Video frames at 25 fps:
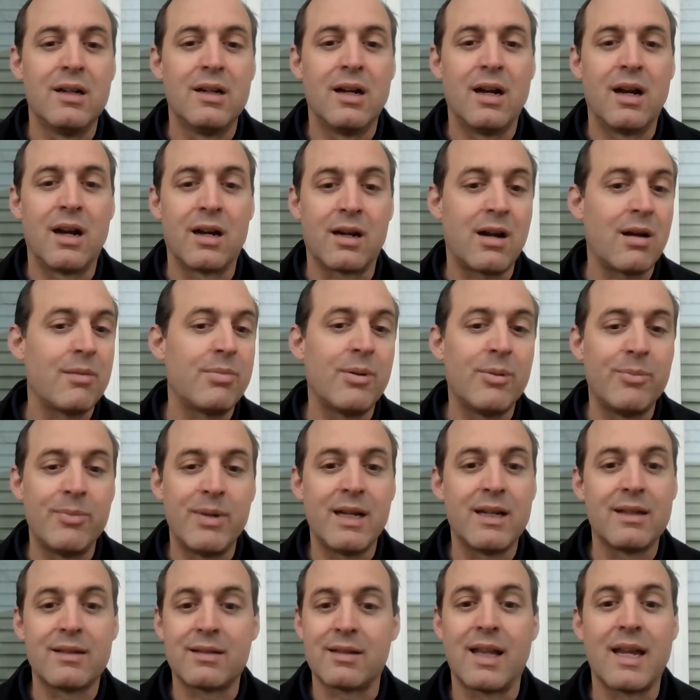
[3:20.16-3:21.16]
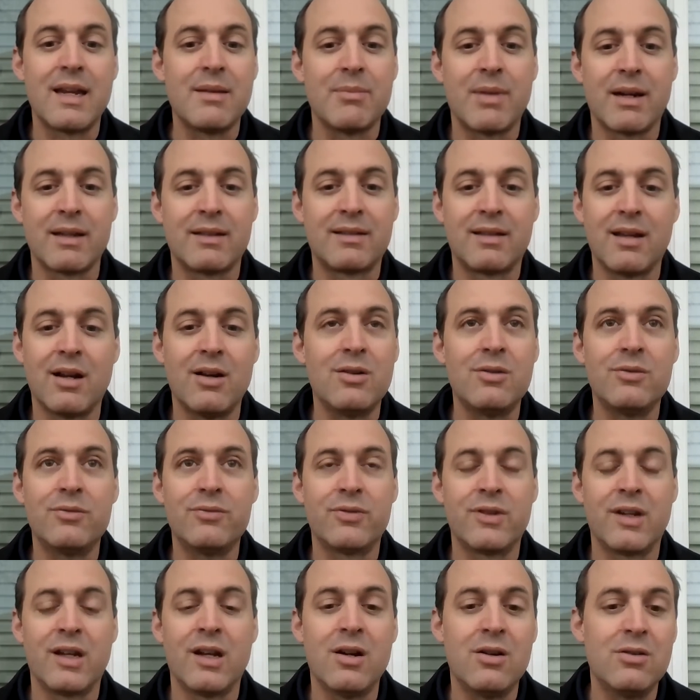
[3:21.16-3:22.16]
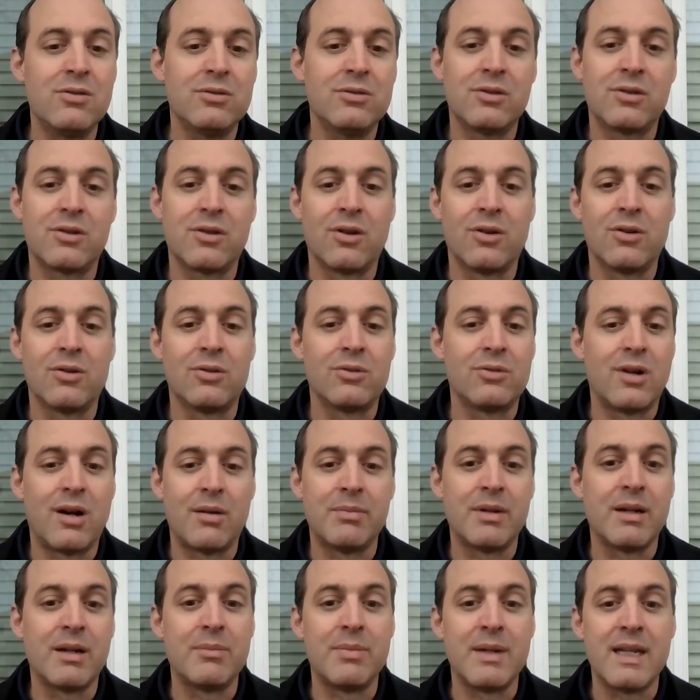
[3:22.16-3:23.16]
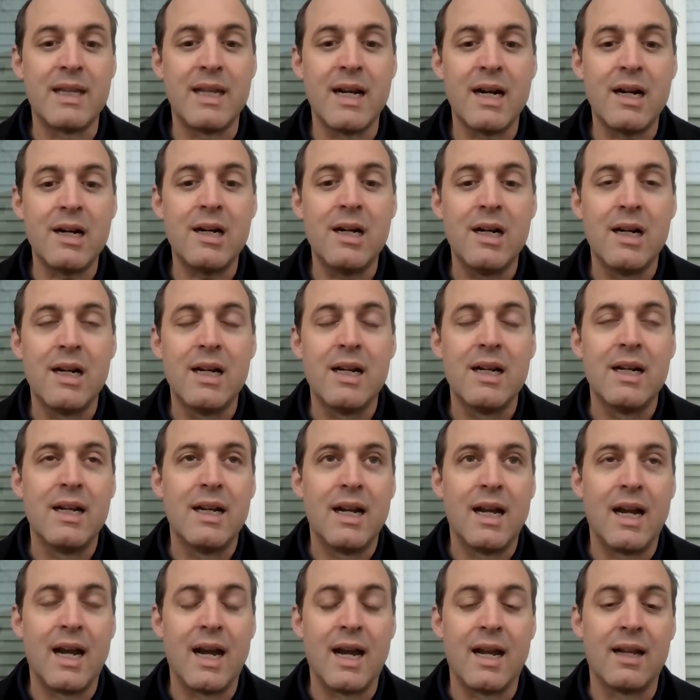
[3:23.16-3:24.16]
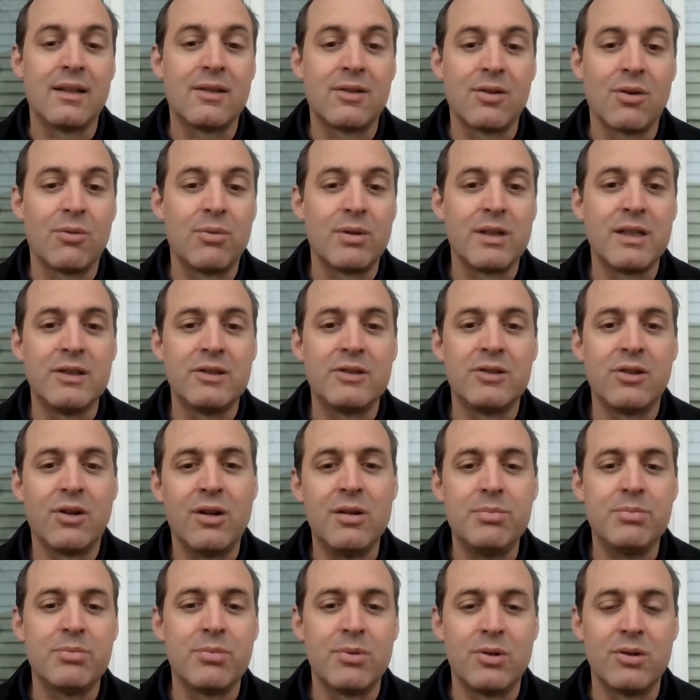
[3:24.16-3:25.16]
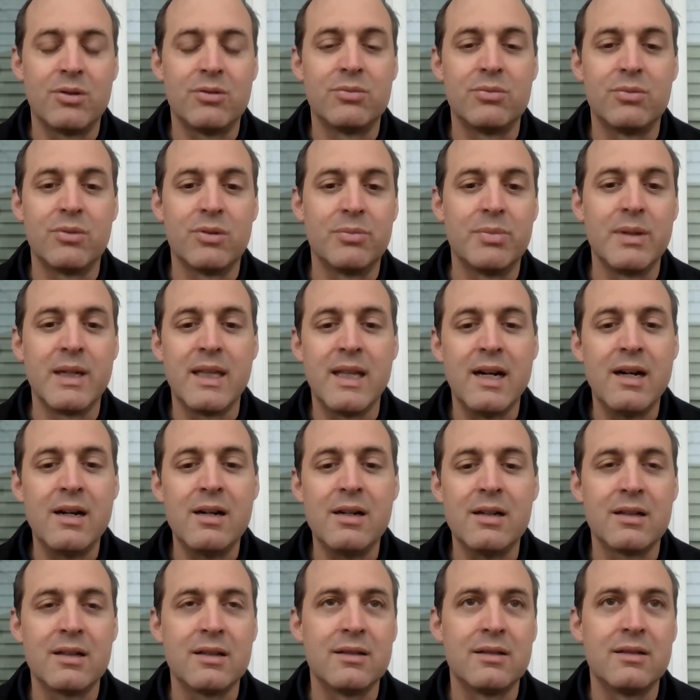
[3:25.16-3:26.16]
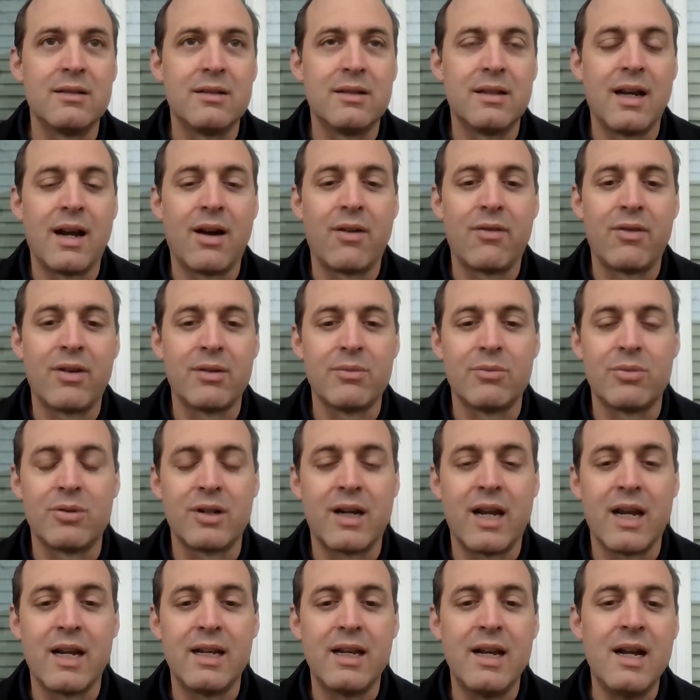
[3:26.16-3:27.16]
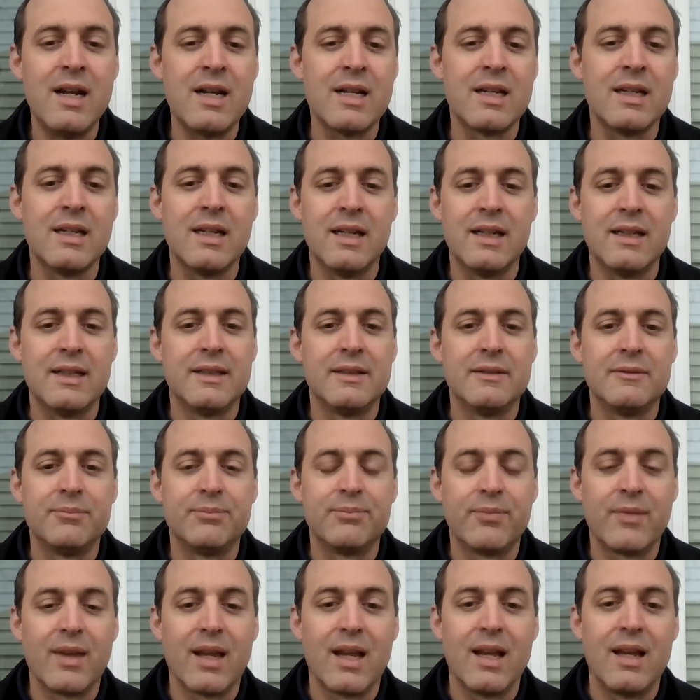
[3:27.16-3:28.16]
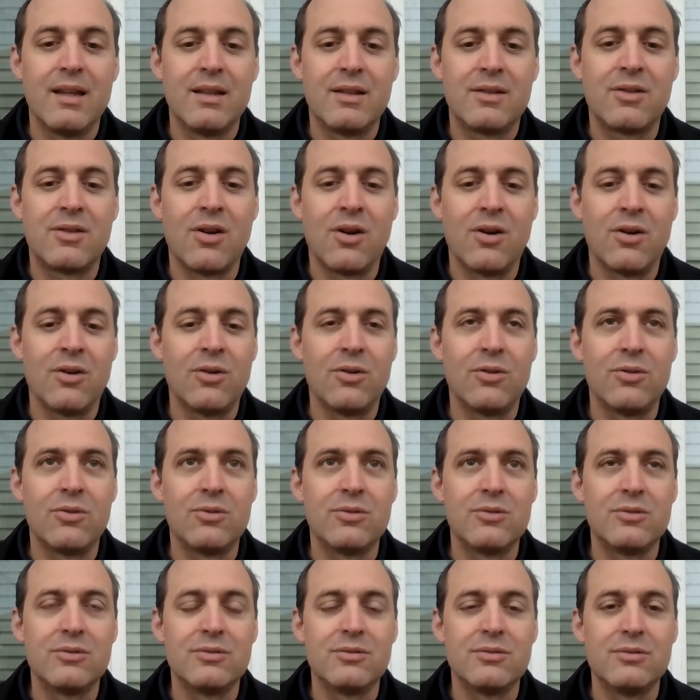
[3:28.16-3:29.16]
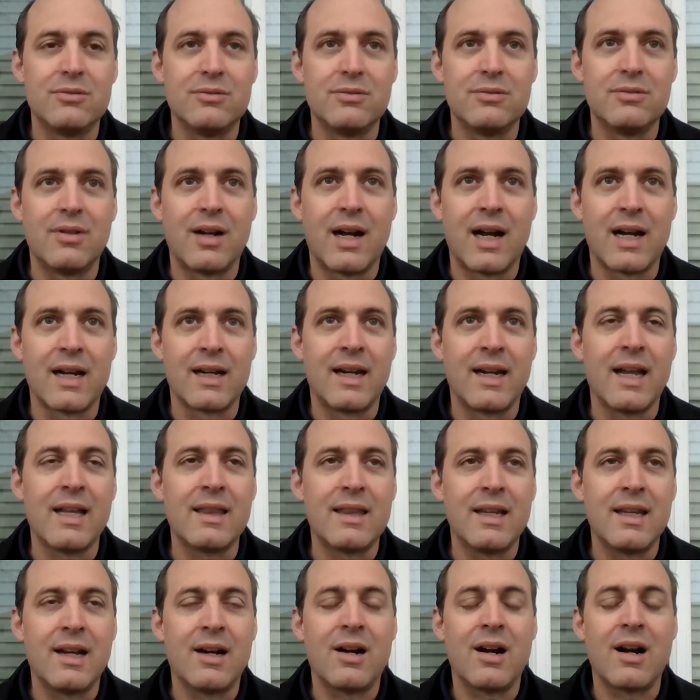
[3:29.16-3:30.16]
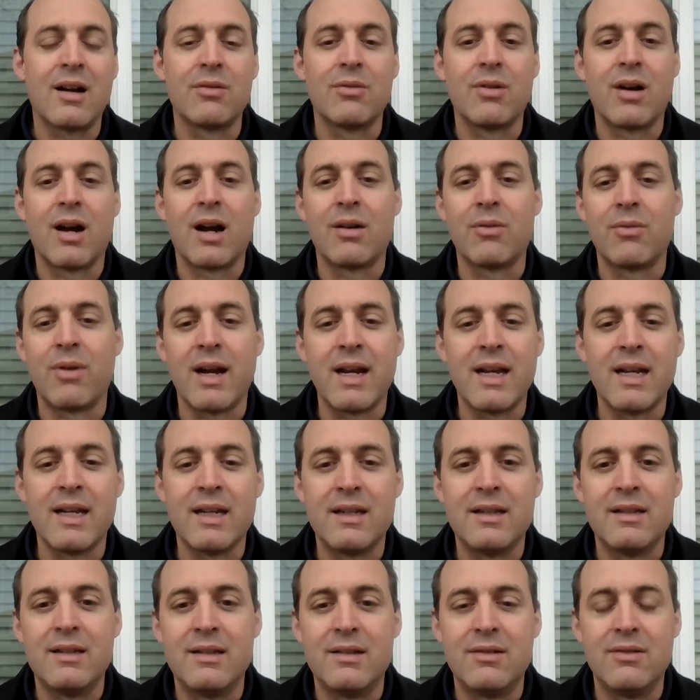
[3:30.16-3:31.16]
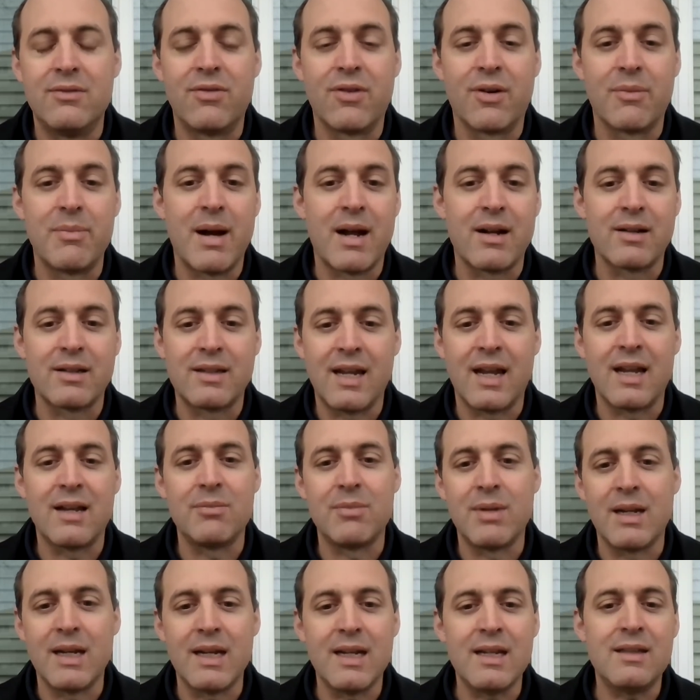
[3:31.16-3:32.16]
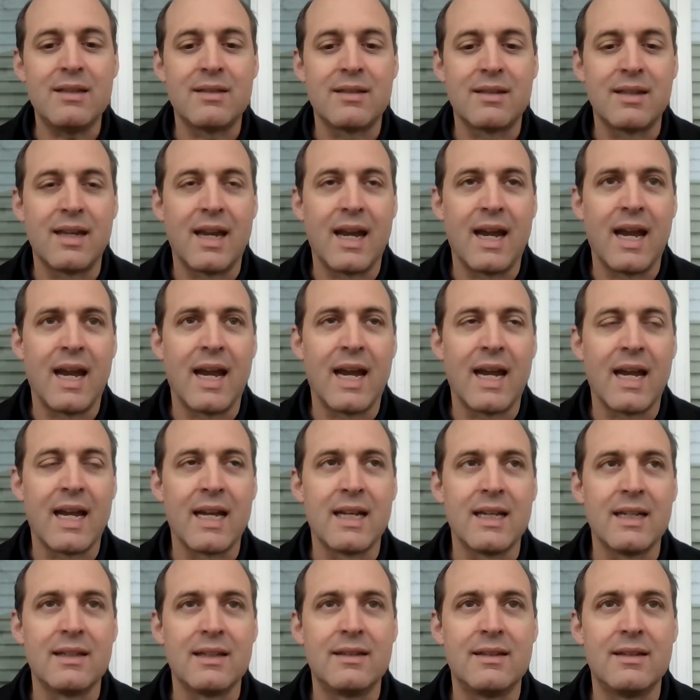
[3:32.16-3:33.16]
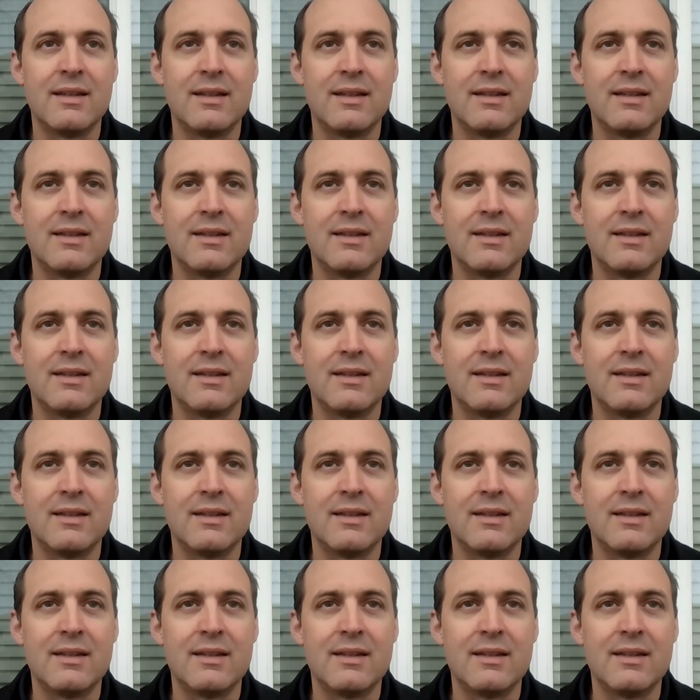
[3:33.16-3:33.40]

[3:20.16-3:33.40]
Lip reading: a couple of minutes late myself, so I'm going to be there. And so when you show up, we'll be there and we'll get it done. So I get there. I waited for about 10 minutes and